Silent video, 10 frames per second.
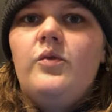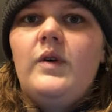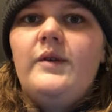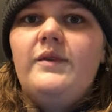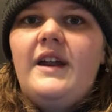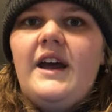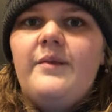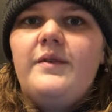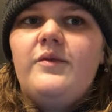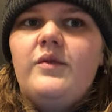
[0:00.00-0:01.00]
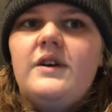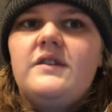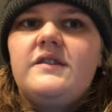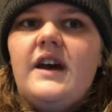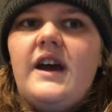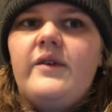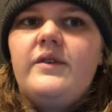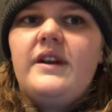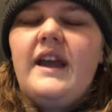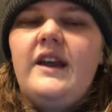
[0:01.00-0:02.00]
What would happen was I
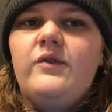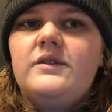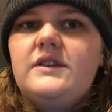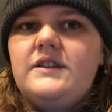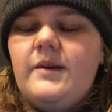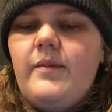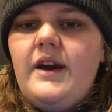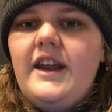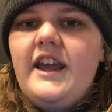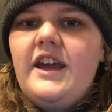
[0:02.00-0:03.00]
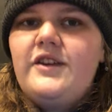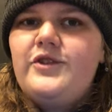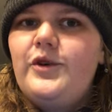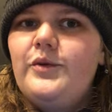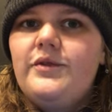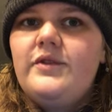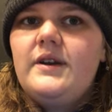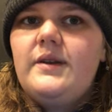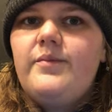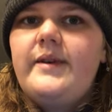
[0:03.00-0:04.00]
would hand one to somebody, and two or
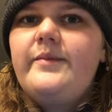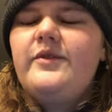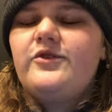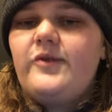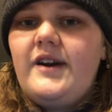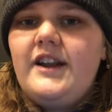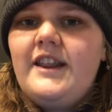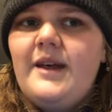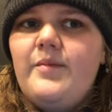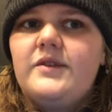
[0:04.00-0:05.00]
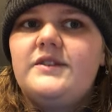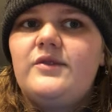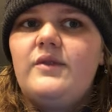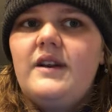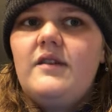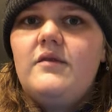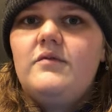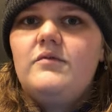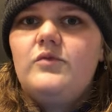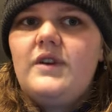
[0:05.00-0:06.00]
three people surrounding that person would
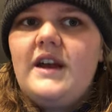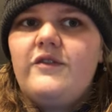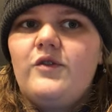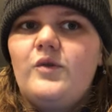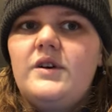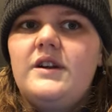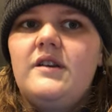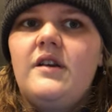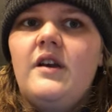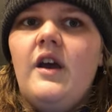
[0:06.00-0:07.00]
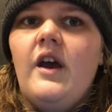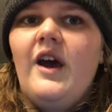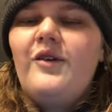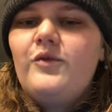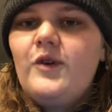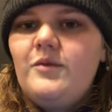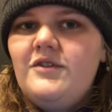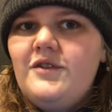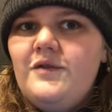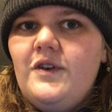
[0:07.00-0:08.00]
would ask for one. I would roam a
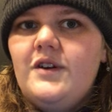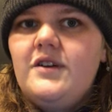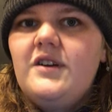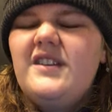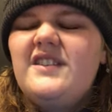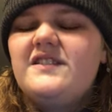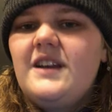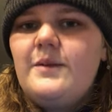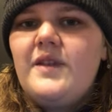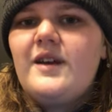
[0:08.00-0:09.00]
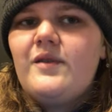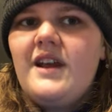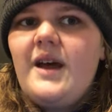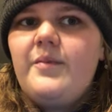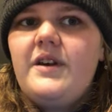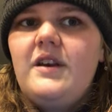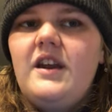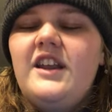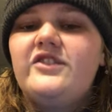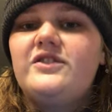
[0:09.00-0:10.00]
little farther, and the same thing would happen,
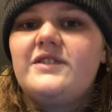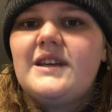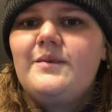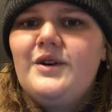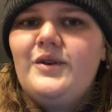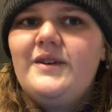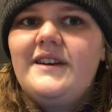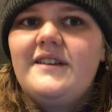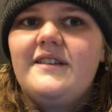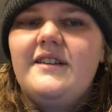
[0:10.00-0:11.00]
and it just kept going.